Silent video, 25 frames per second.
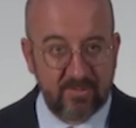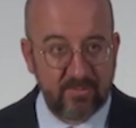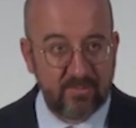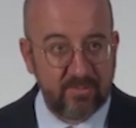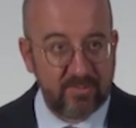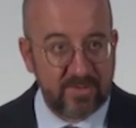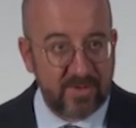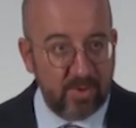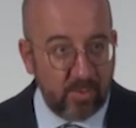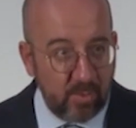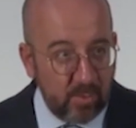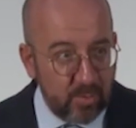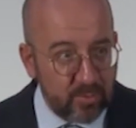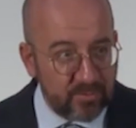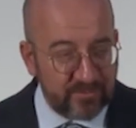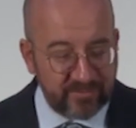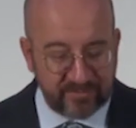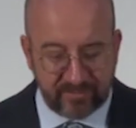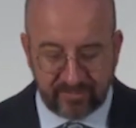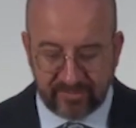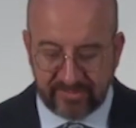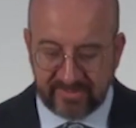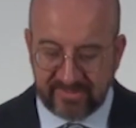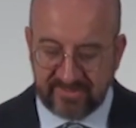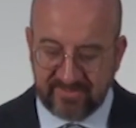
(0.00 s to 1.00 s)
We
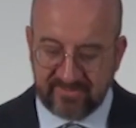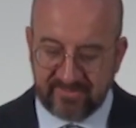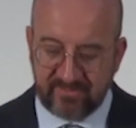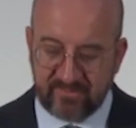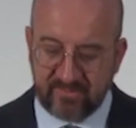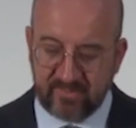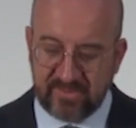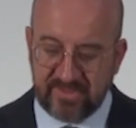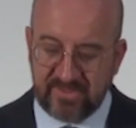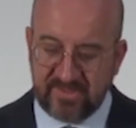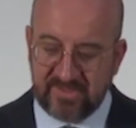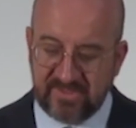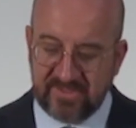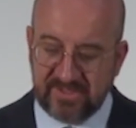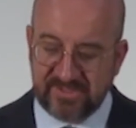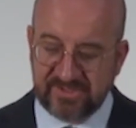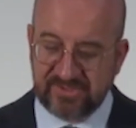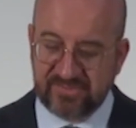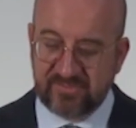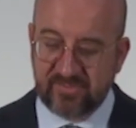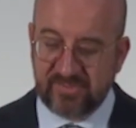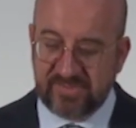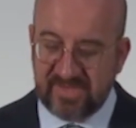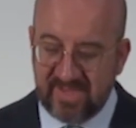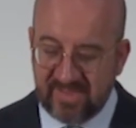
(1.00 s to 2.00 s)
also need to
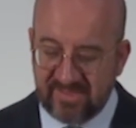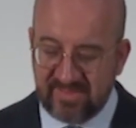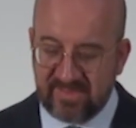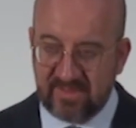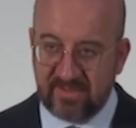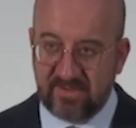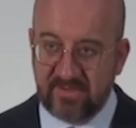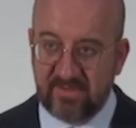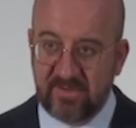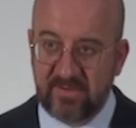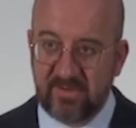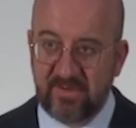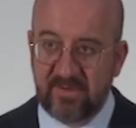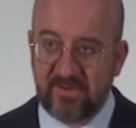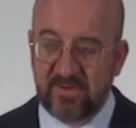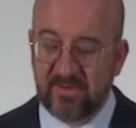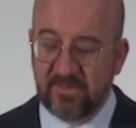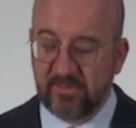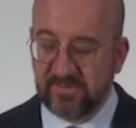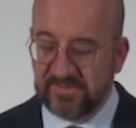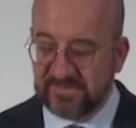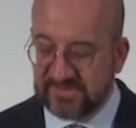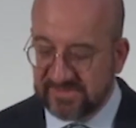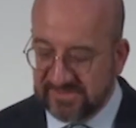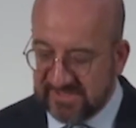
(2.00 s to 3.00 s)
engage together
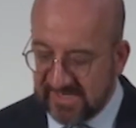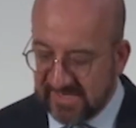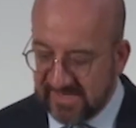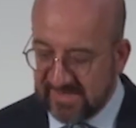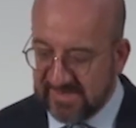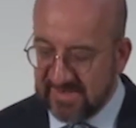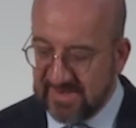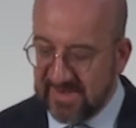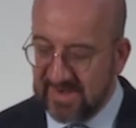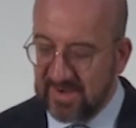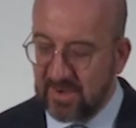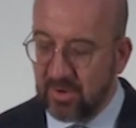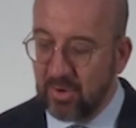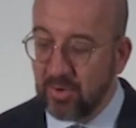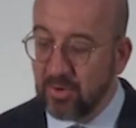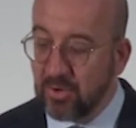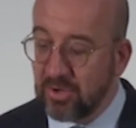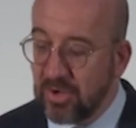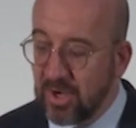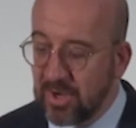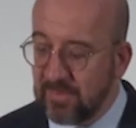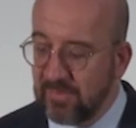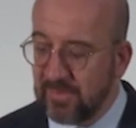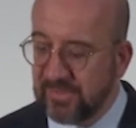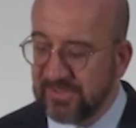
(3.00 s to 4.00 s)
with China on
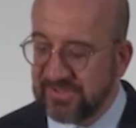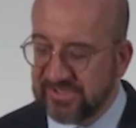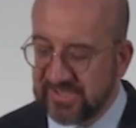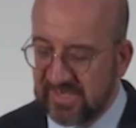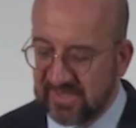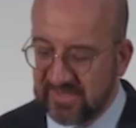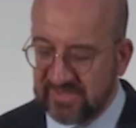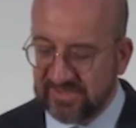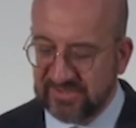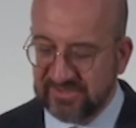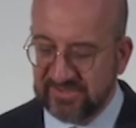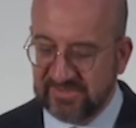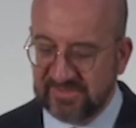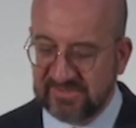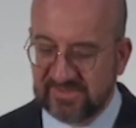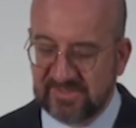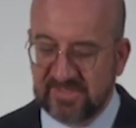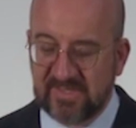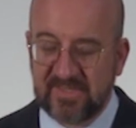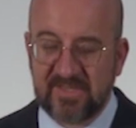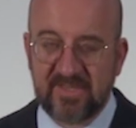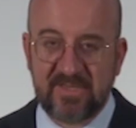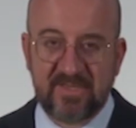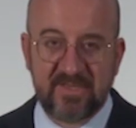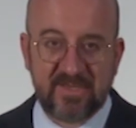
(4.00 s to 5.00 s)
global challenges,
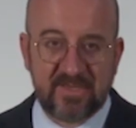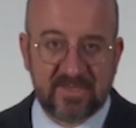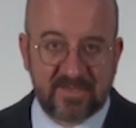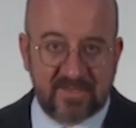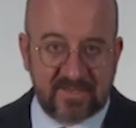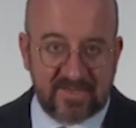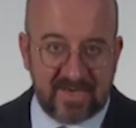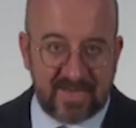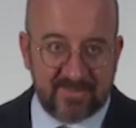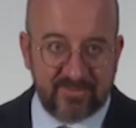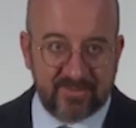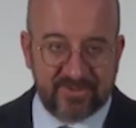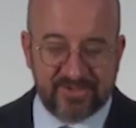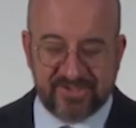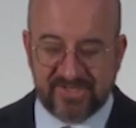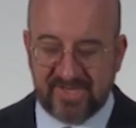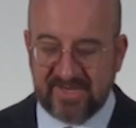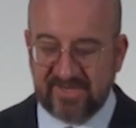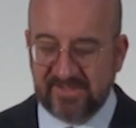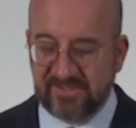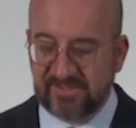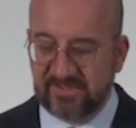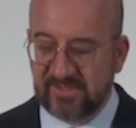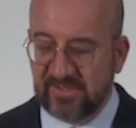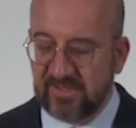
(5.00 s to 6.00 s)
climate
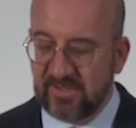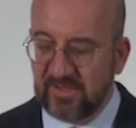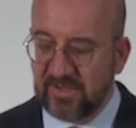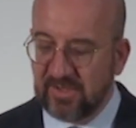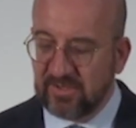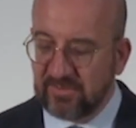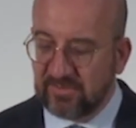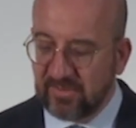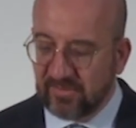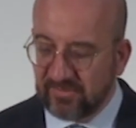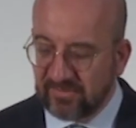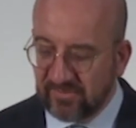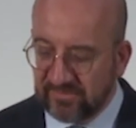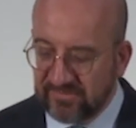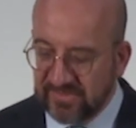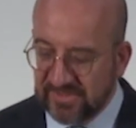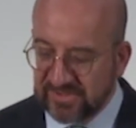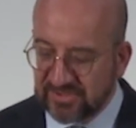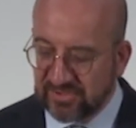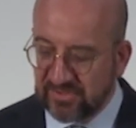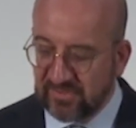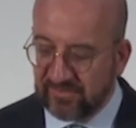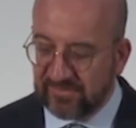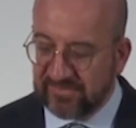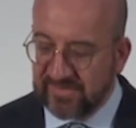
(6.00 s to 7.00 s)
change,
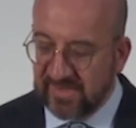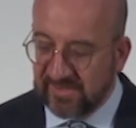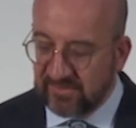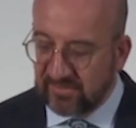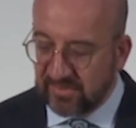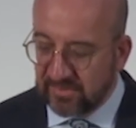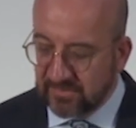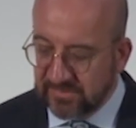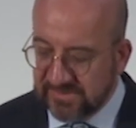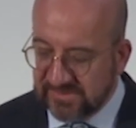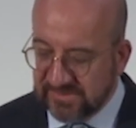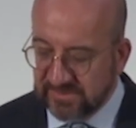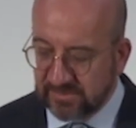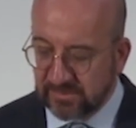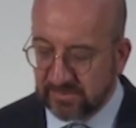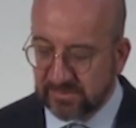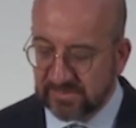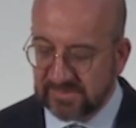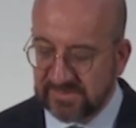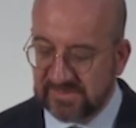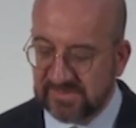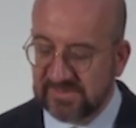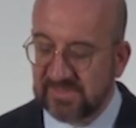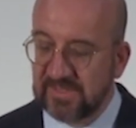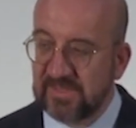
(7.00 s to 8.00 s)
conservation of natural
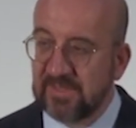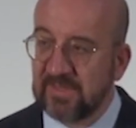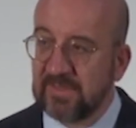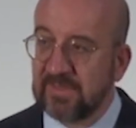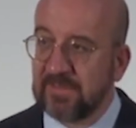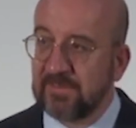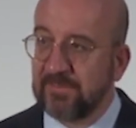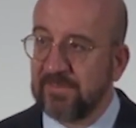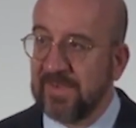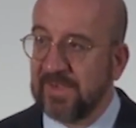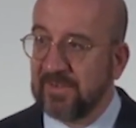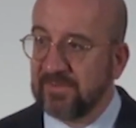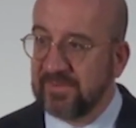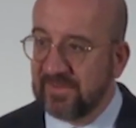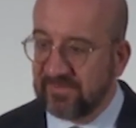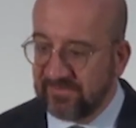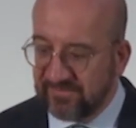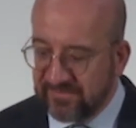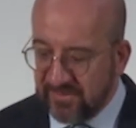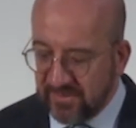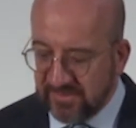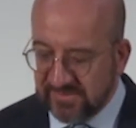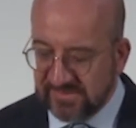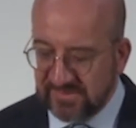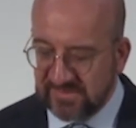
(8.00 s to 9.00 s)
resources,
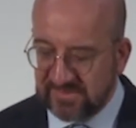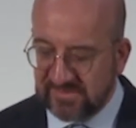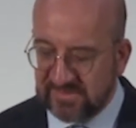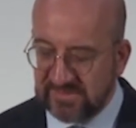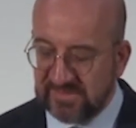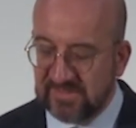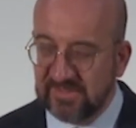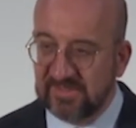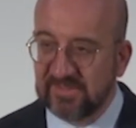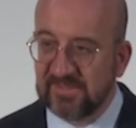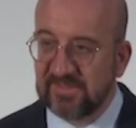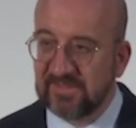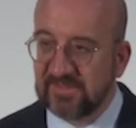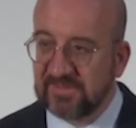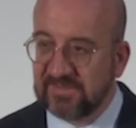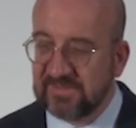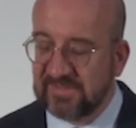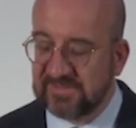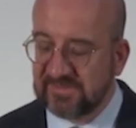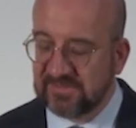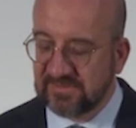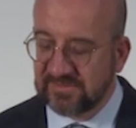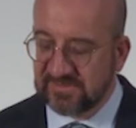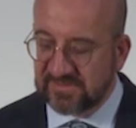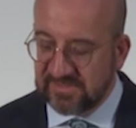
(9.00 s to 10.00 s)
biodiversity,
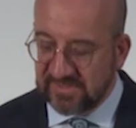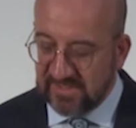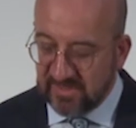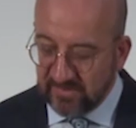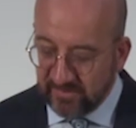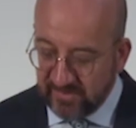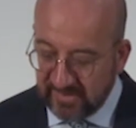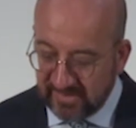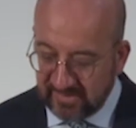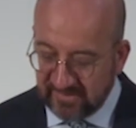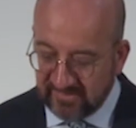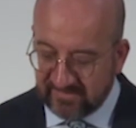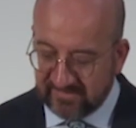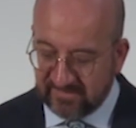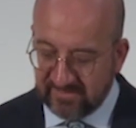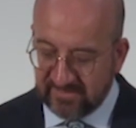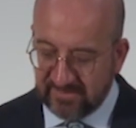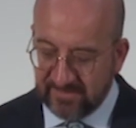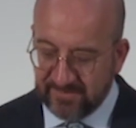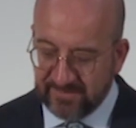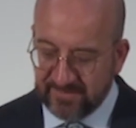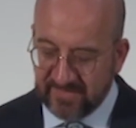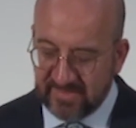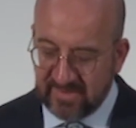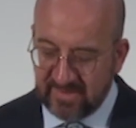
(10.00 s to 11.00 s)
debt sustainability.
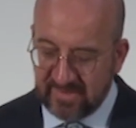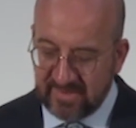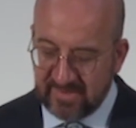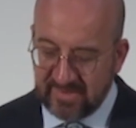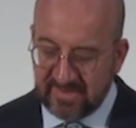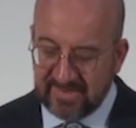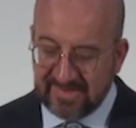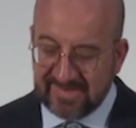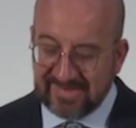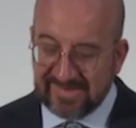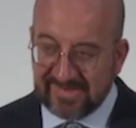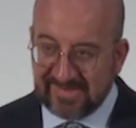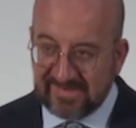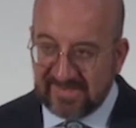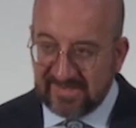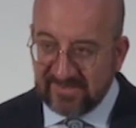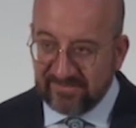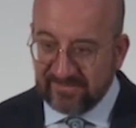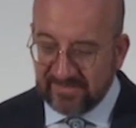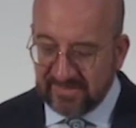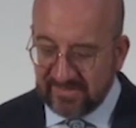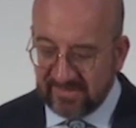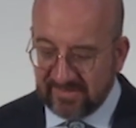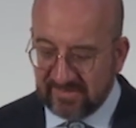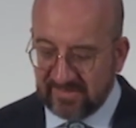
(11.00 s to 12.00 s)

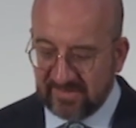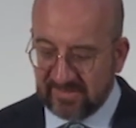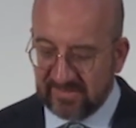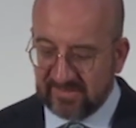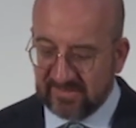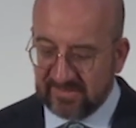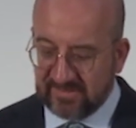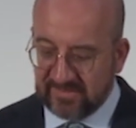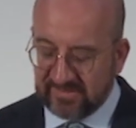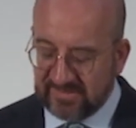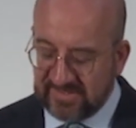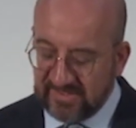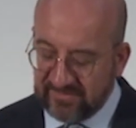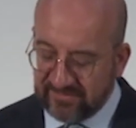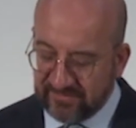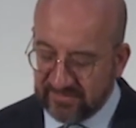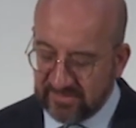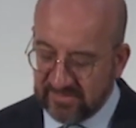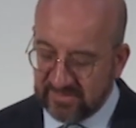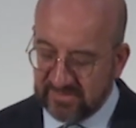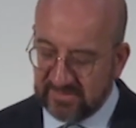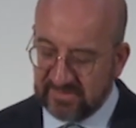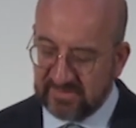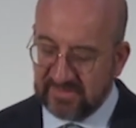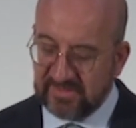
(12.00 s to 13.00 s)
Given,
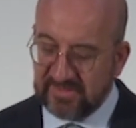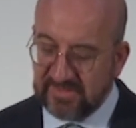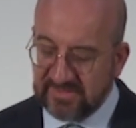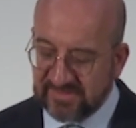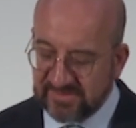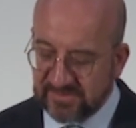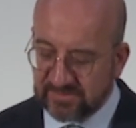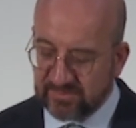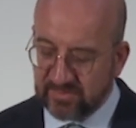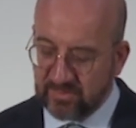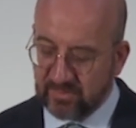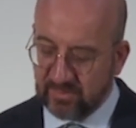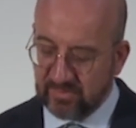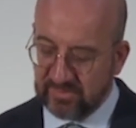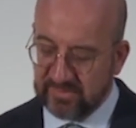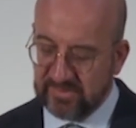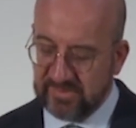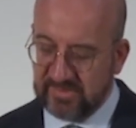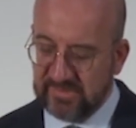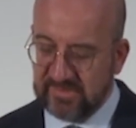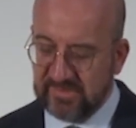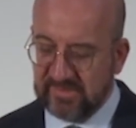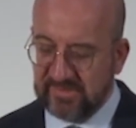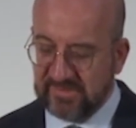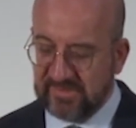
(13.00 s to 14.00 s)
given its role
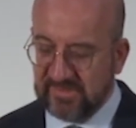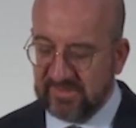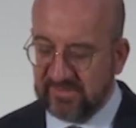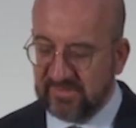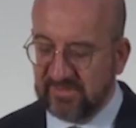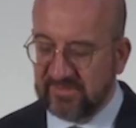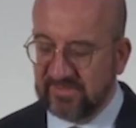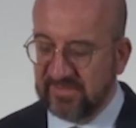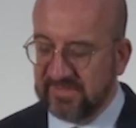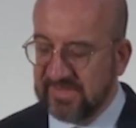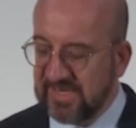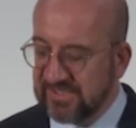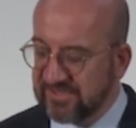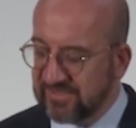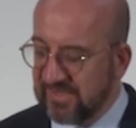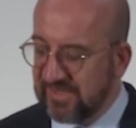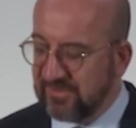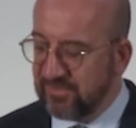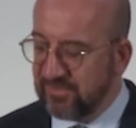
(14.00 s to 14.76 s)
in the international